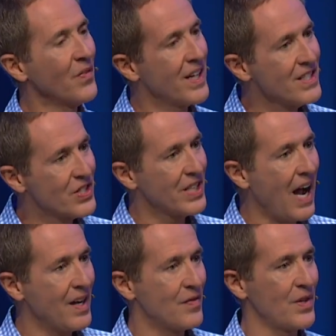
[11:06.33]
on the
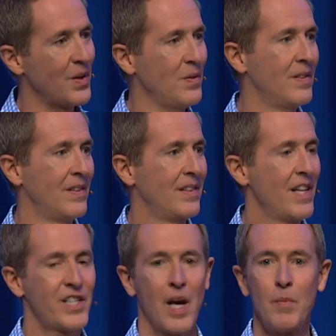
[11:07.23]
inside of you
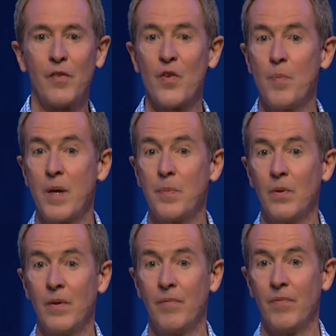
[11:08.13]
is coming for the
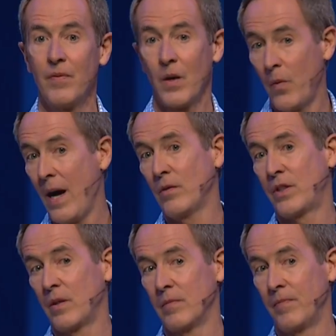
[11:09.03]
people around
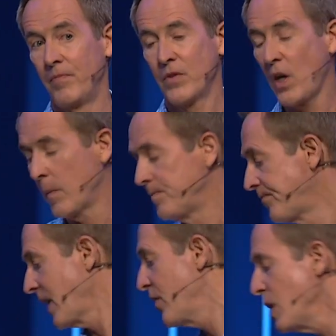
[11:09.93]
you. So
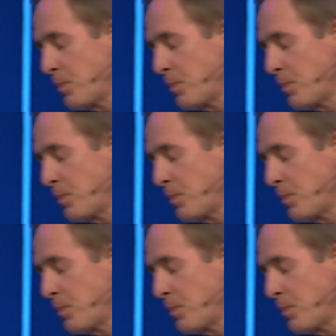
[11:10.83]
at this